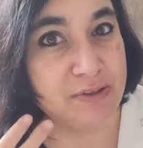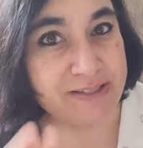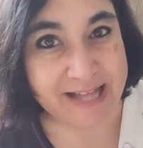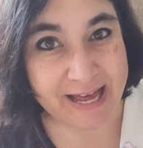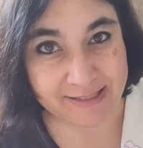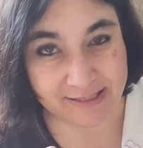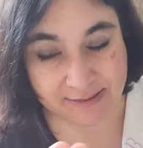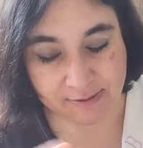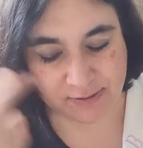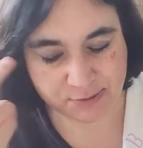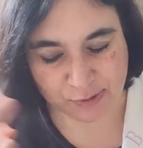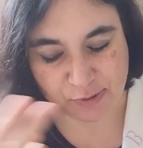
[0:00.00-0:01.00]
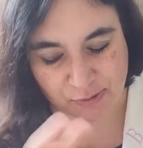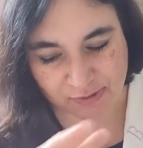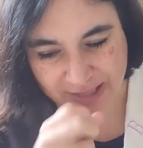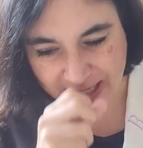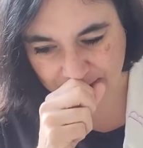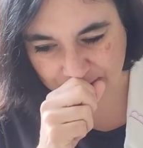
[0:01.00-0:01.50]

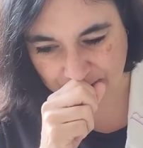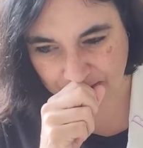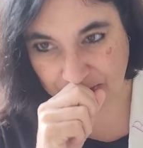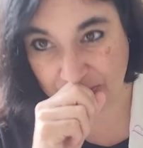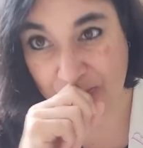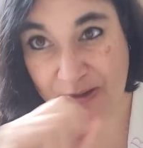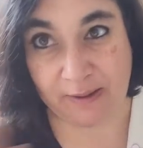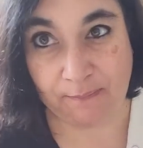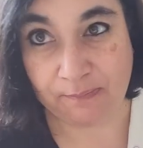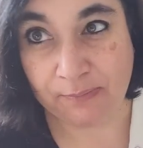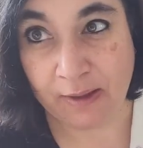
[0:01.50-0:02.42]
classrooms. Wait.